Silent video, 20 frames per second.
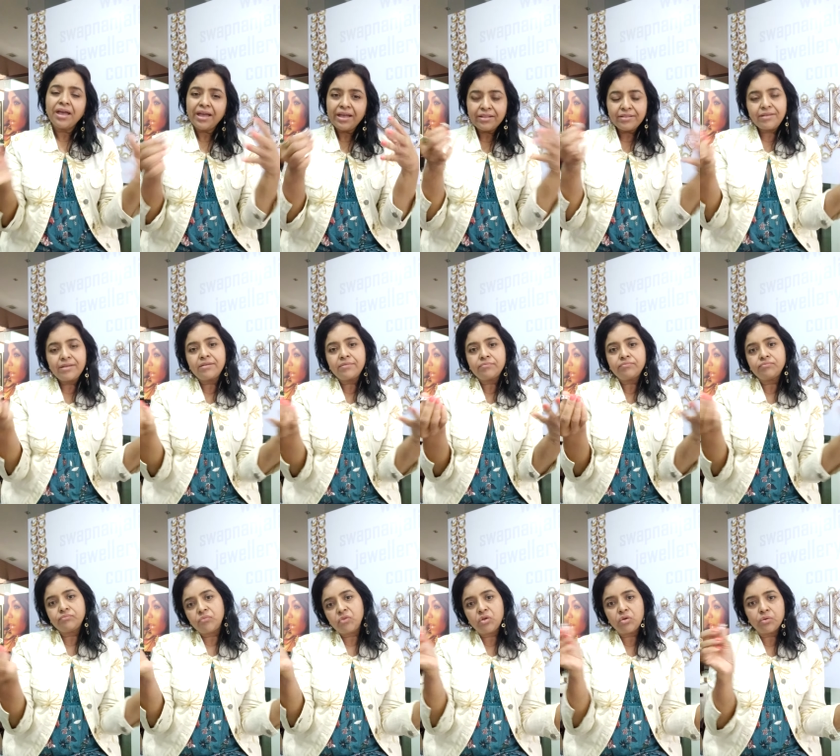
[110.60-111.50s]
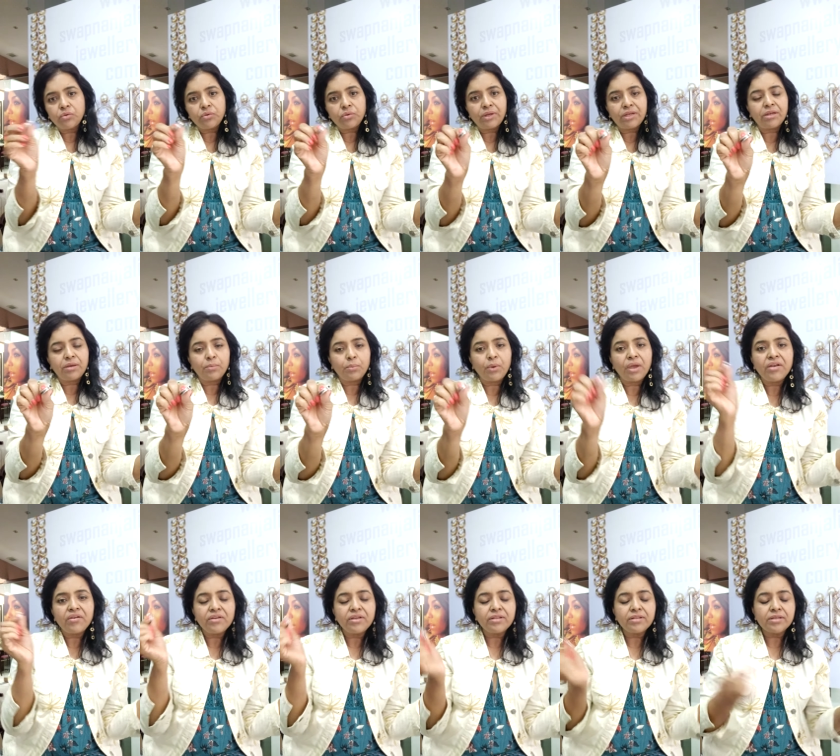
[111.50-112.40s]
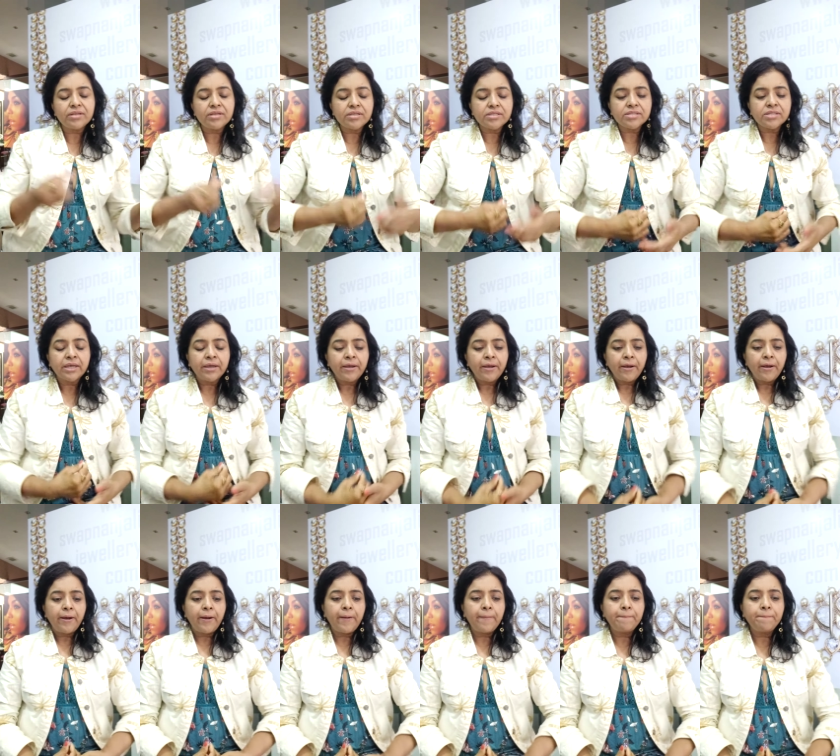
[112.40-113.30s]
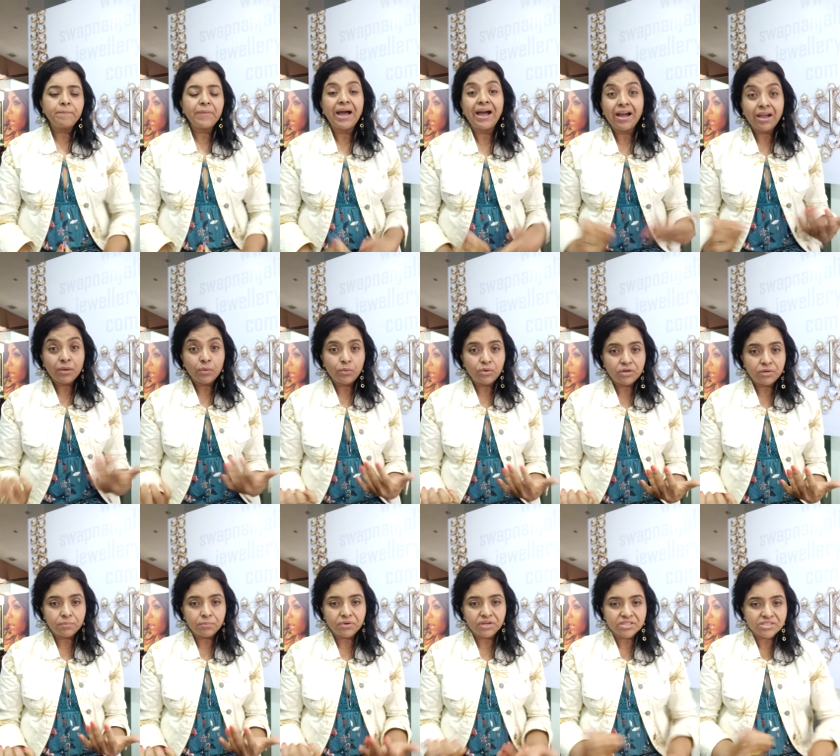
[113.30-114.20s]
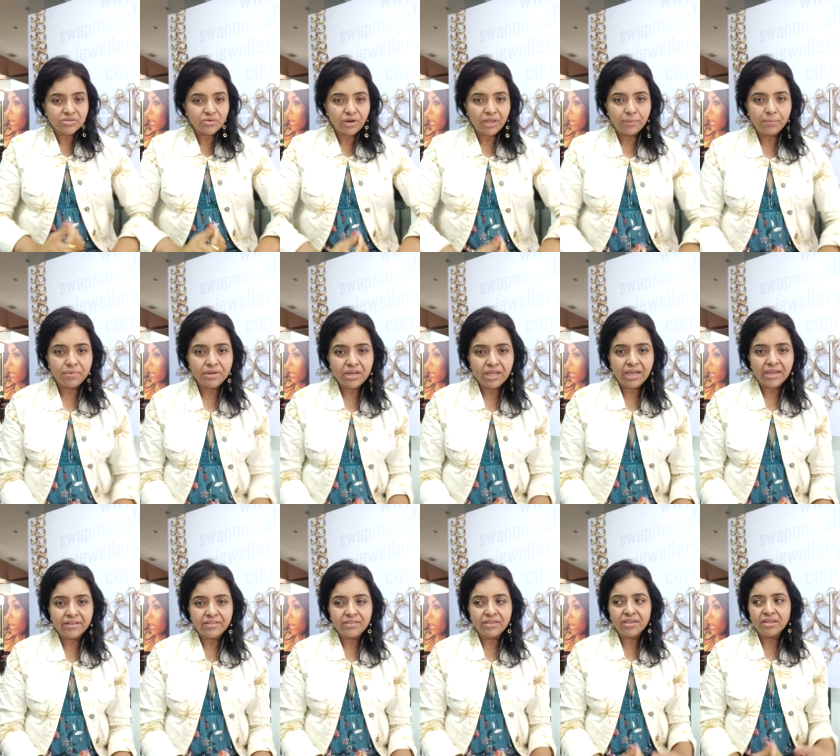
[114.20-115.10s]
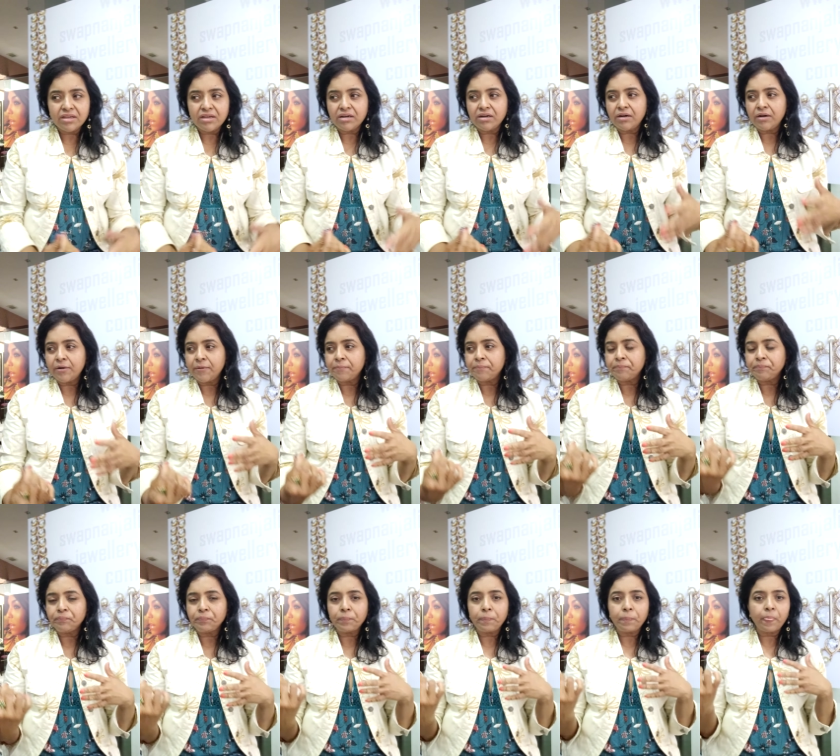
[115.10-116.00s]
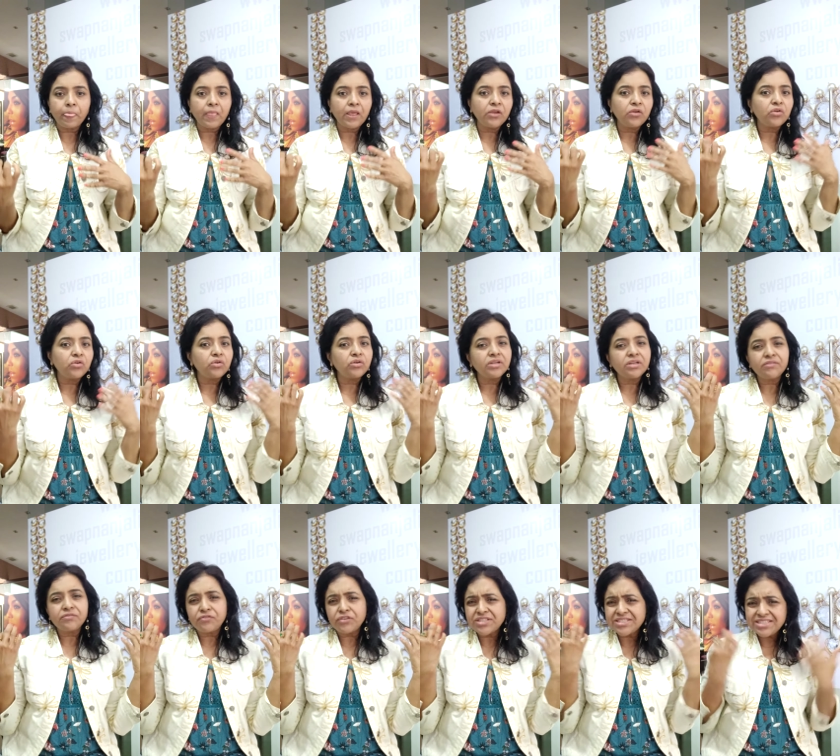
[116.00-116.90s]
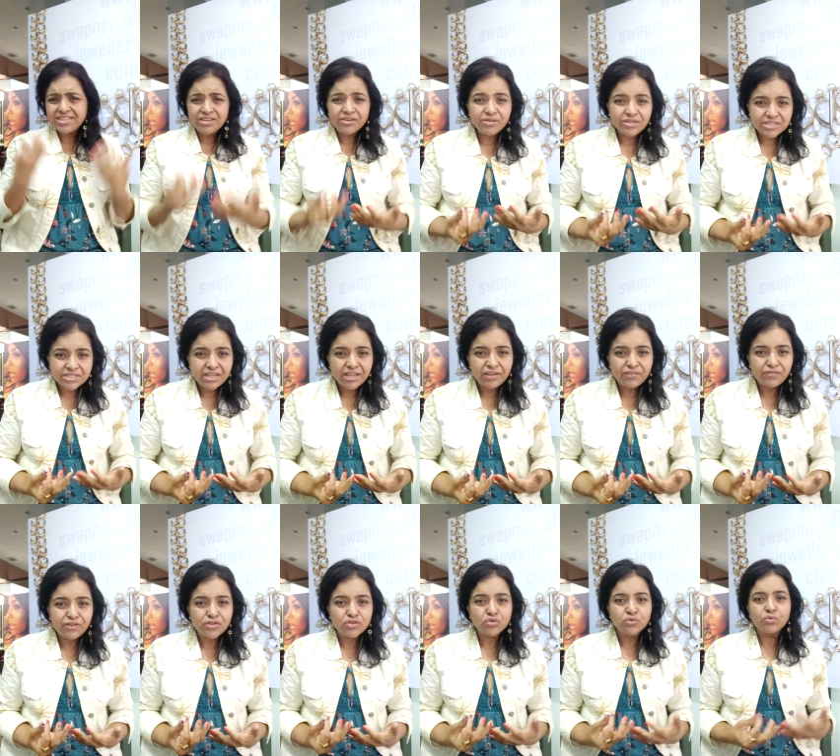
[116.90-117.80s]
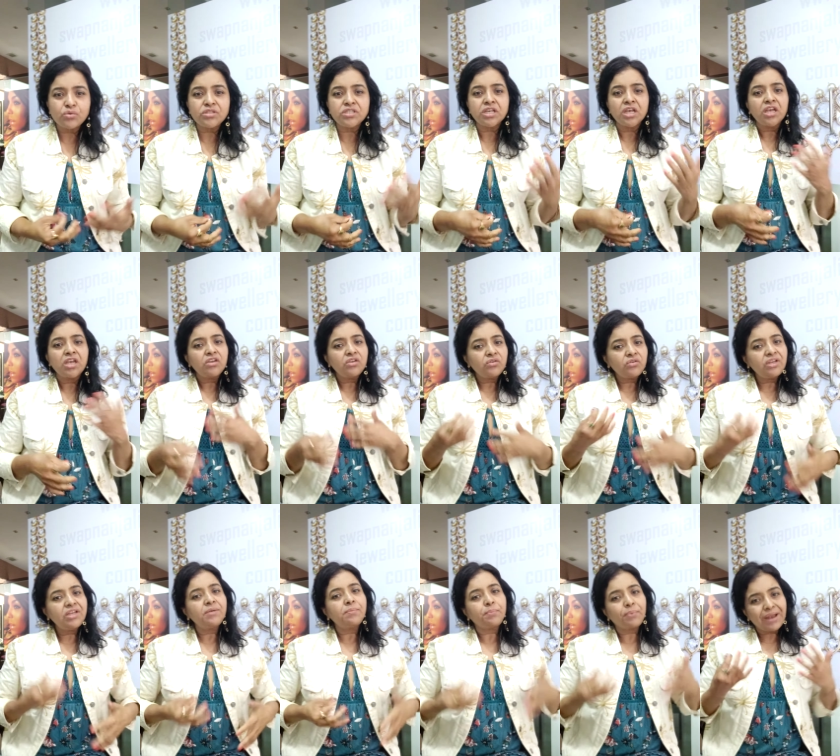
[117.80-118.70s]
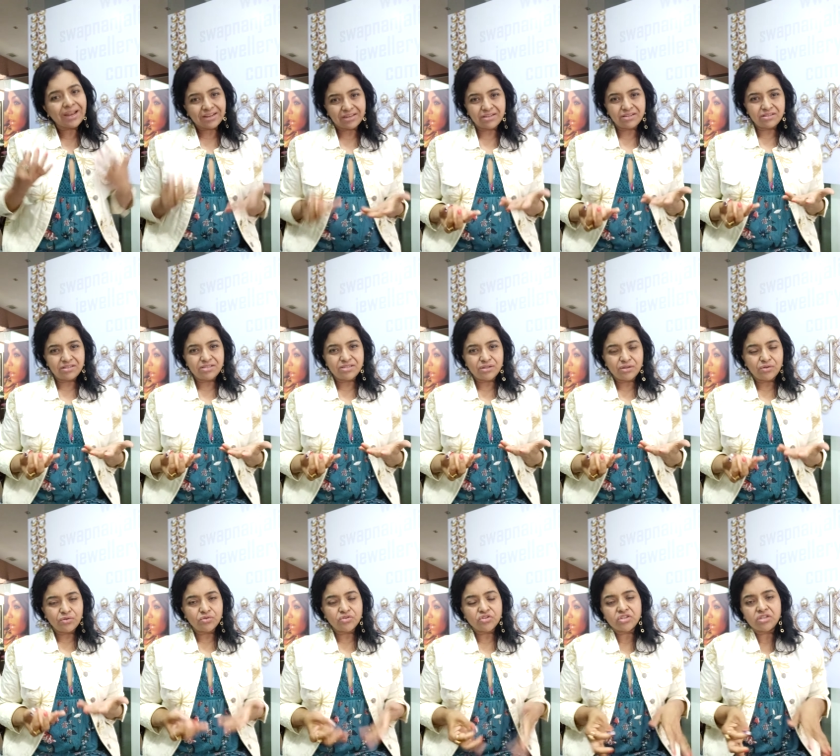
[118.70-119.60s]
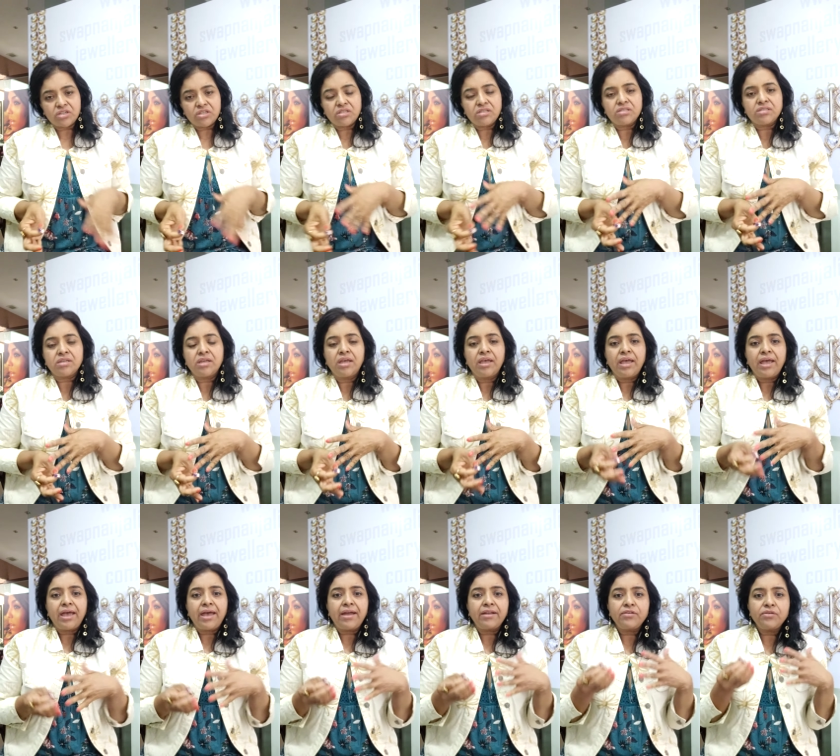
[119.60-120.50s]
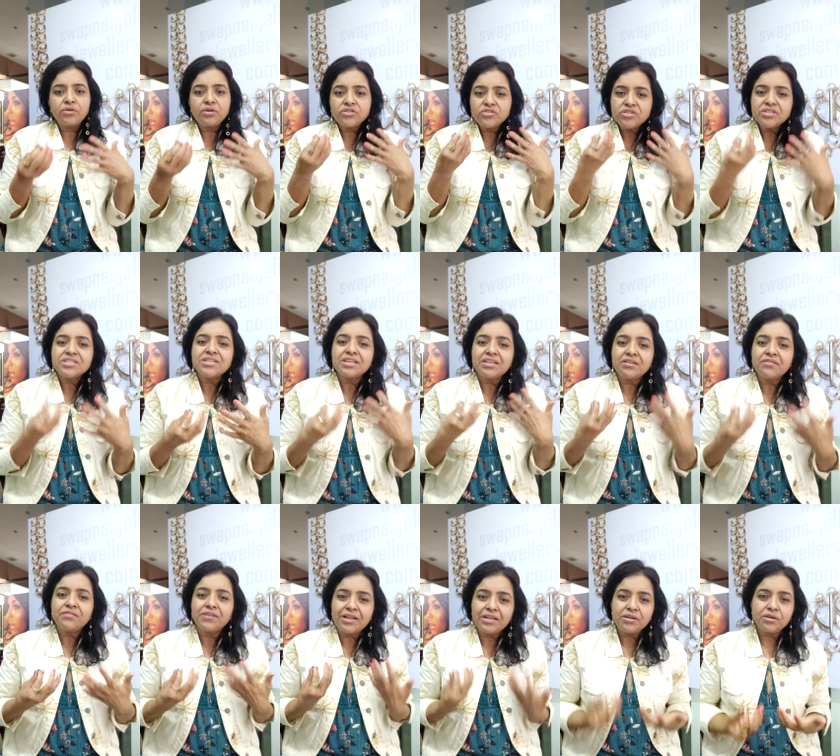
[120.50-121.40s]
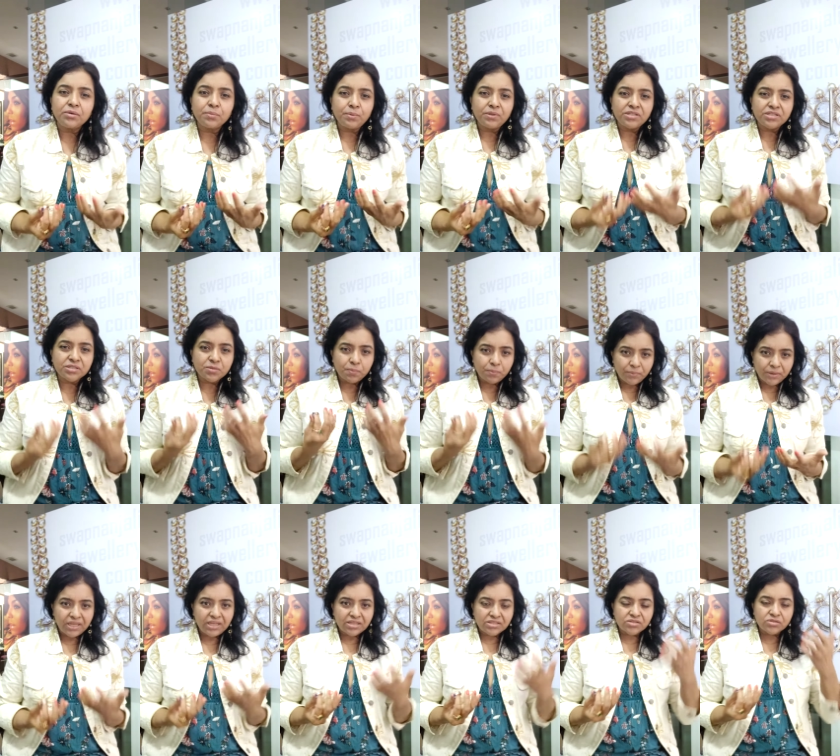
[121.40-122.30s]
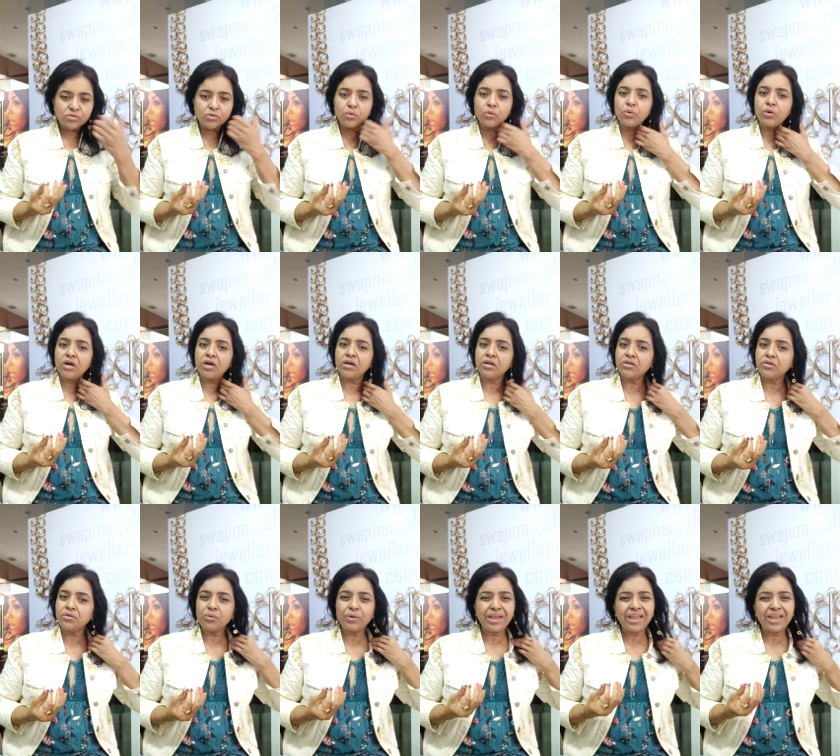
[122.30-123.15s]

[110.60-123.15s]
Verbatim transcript: and then you know you end up wearing this um, i wouldn't prescribe it i think um, you know for serious life issues you need practical solutions and you're just in a vulnerable space so uh, you know